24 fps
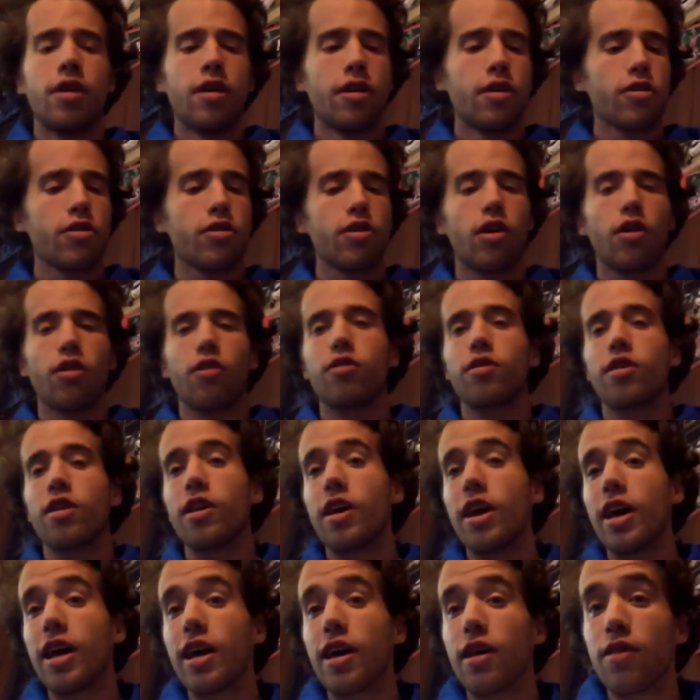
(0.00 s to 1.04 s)
So
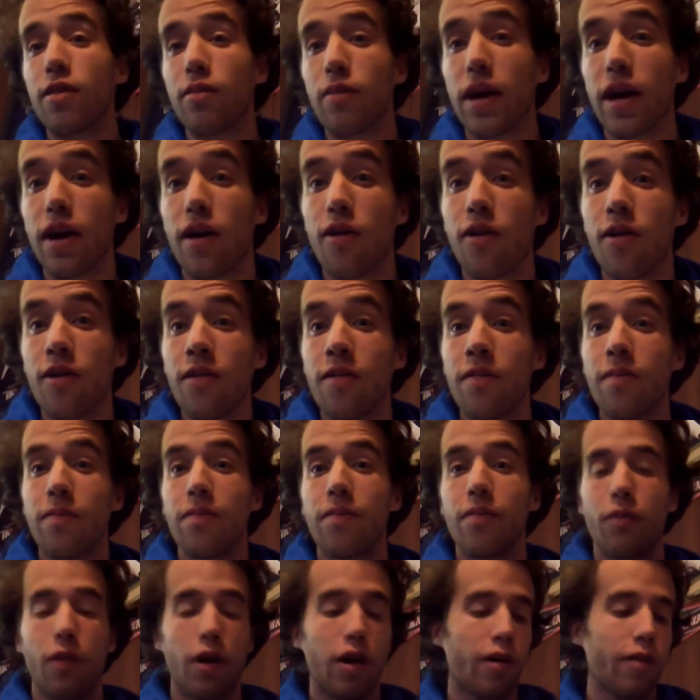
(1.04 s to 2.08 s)
today in the mail,
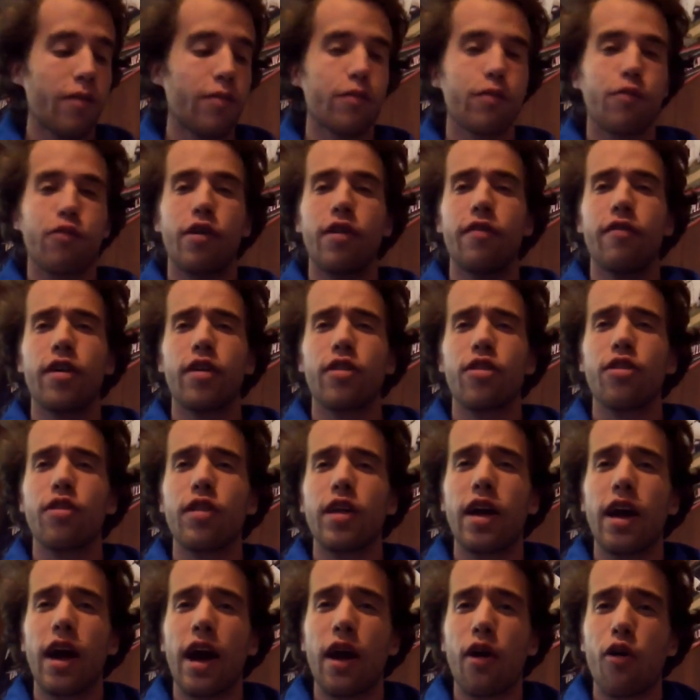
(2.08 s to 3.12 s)
well
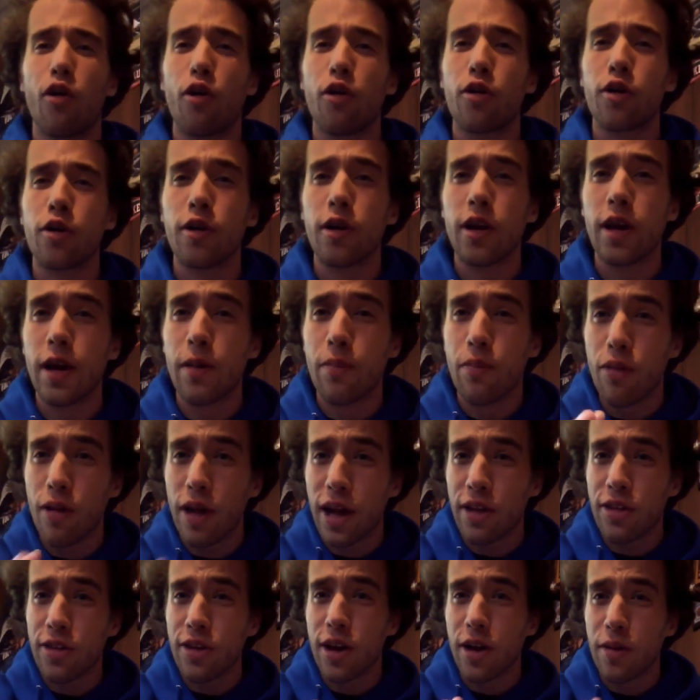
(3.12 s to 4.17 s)
previously I ordered a
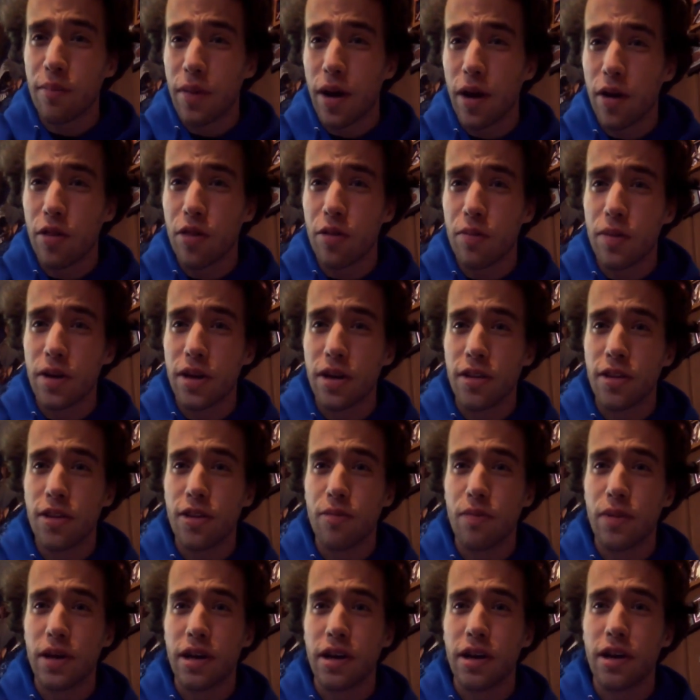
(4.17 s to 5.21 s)
plastic mouthpiece
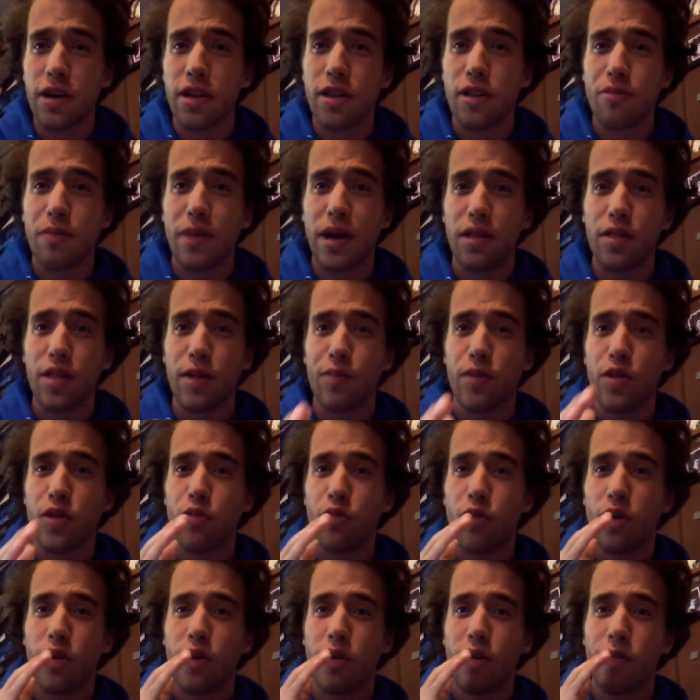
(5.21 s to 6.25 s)
because my lips
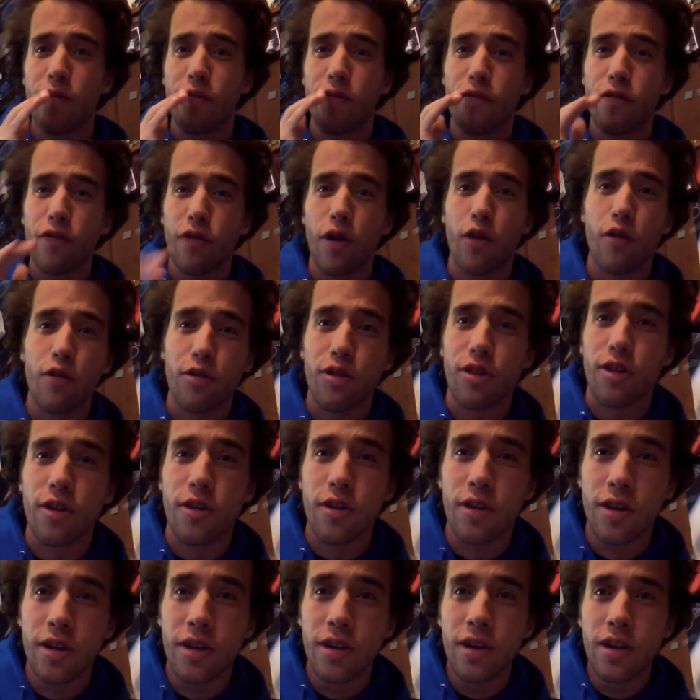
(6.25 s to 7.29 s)
were
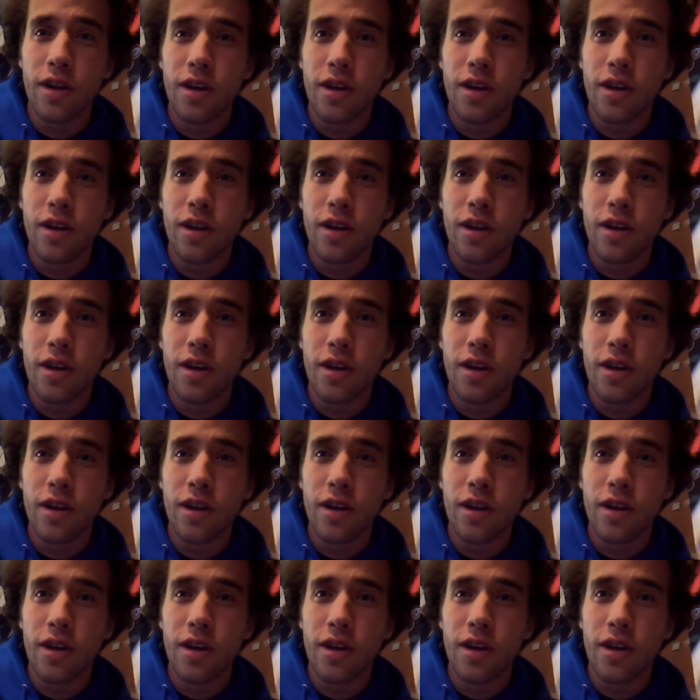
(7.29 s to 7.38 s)
frozen